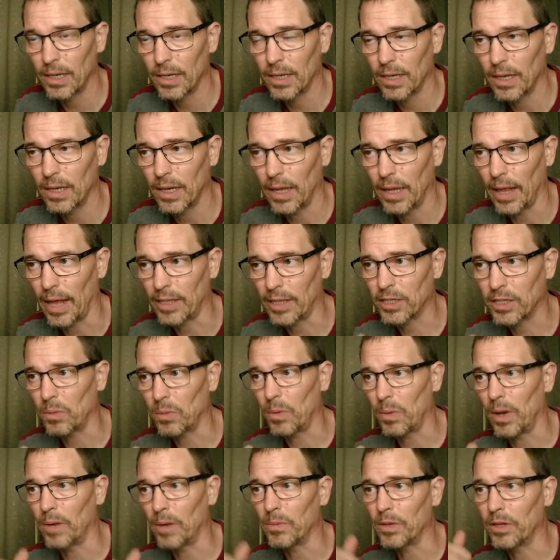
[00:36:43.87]
And that's the
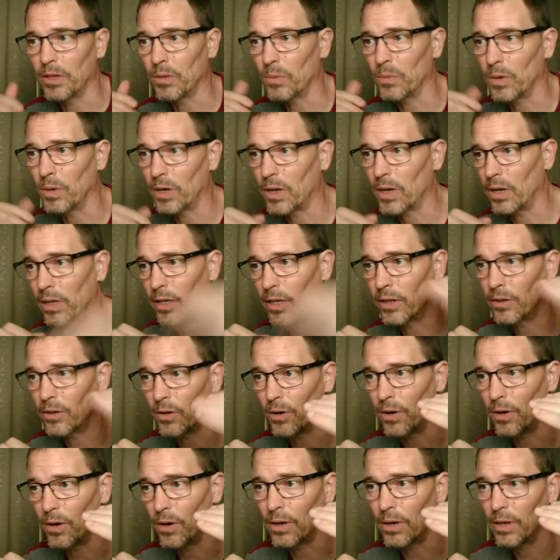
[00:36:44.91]
one with the rook on the
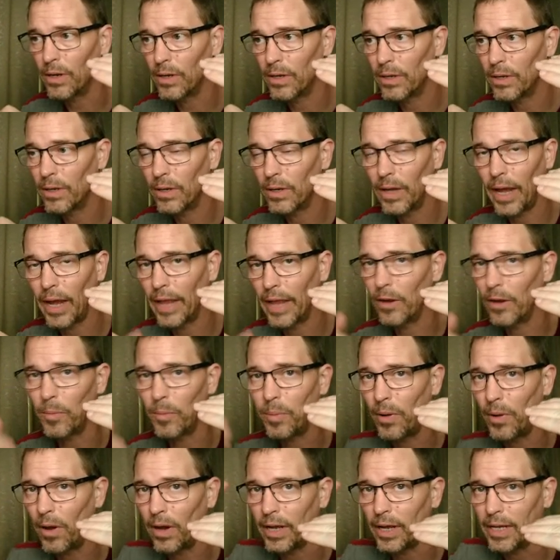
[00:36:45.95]
third and their
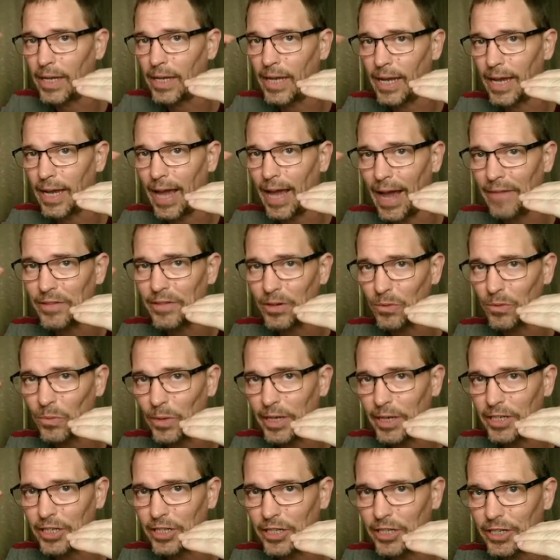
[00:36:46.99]
pawn and king haven't
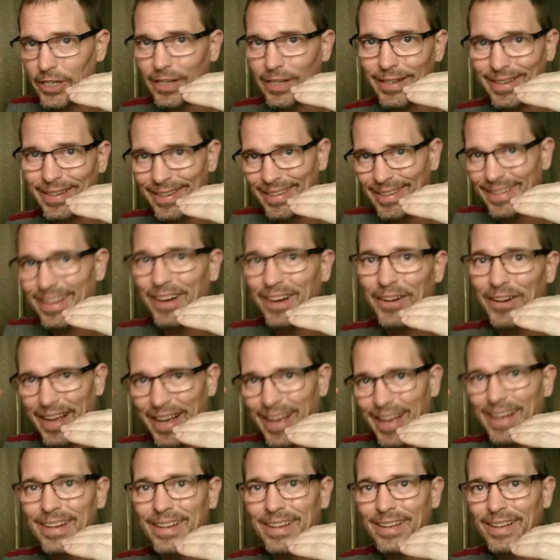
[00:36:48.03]
reached there
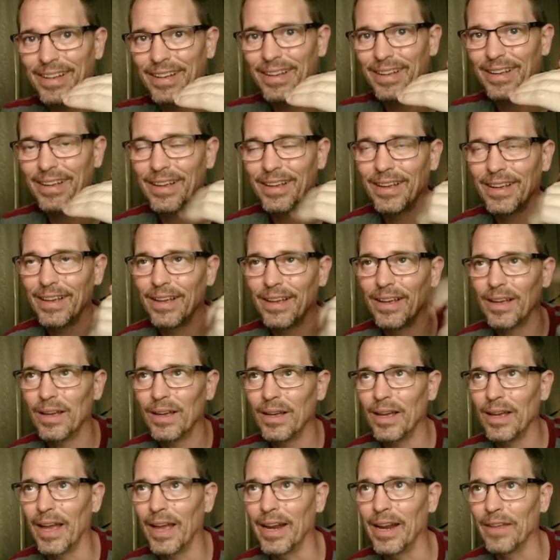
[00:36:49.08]
yet.
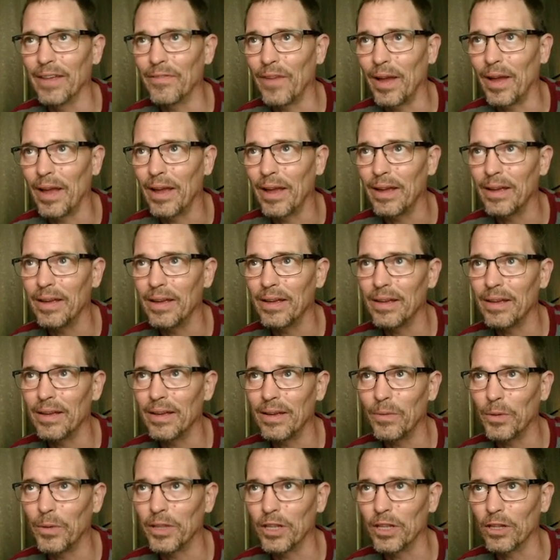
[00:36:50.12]
And if I,
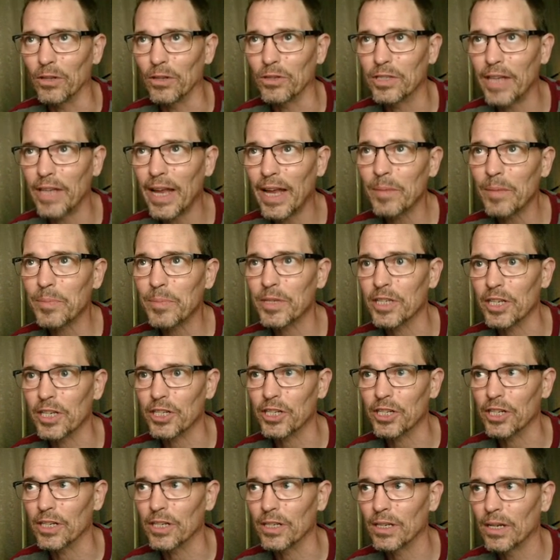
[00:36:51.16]
with the Lucena
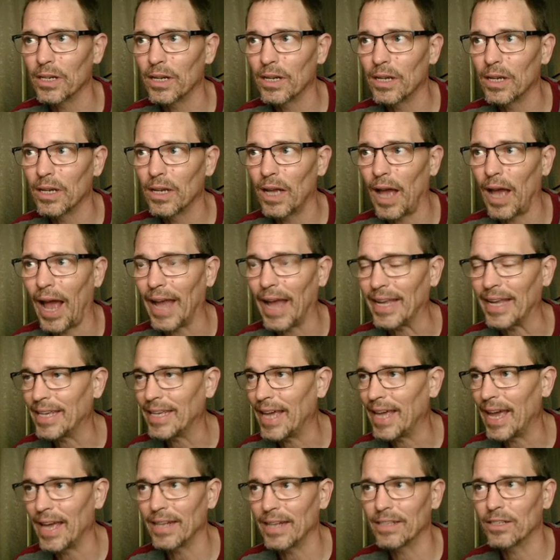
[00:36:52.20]
position, I
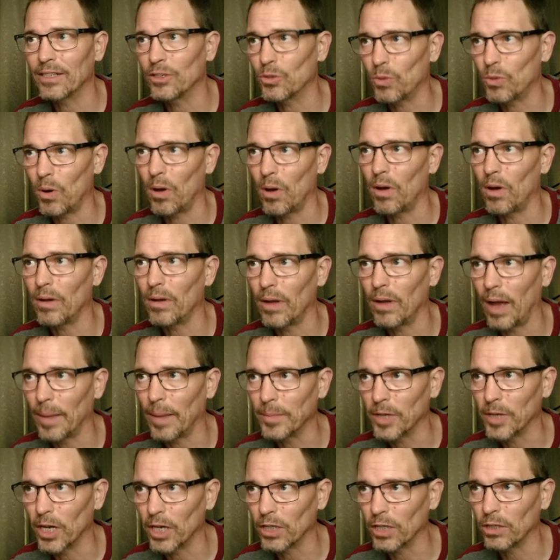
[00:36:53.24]
can't draw. I'm
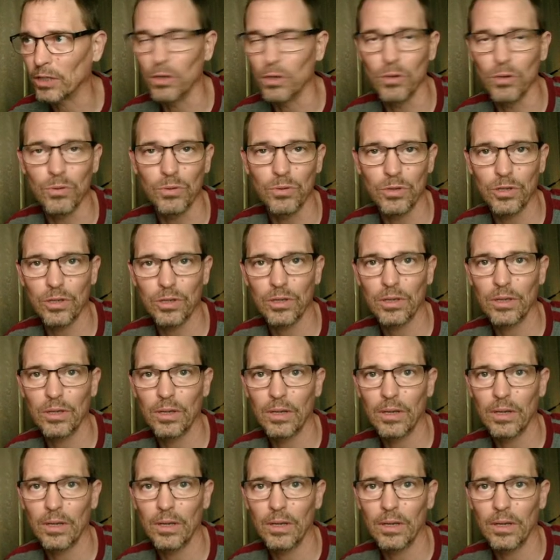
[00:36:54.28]
going to lose
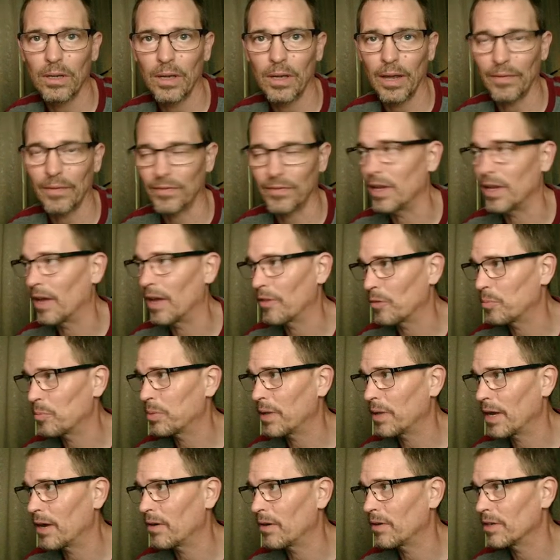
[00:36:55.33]
if the other
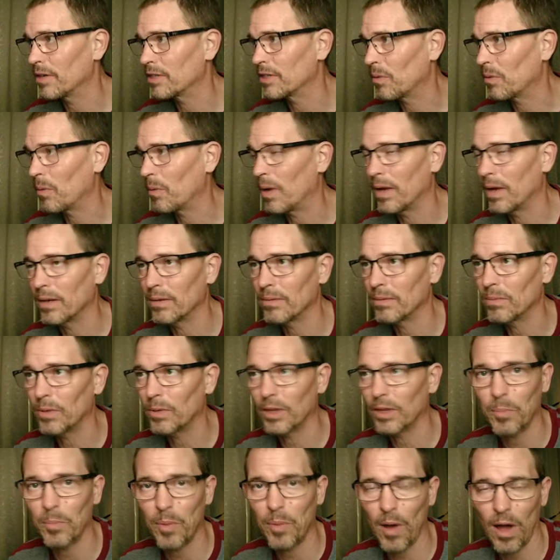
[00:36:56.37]
player is the one with
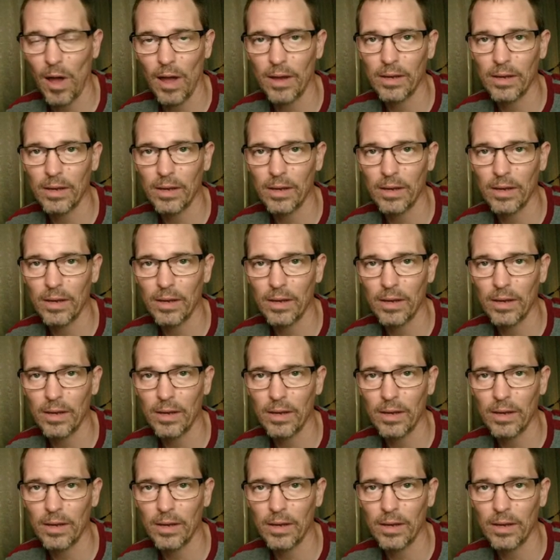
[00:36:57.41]
the pawn.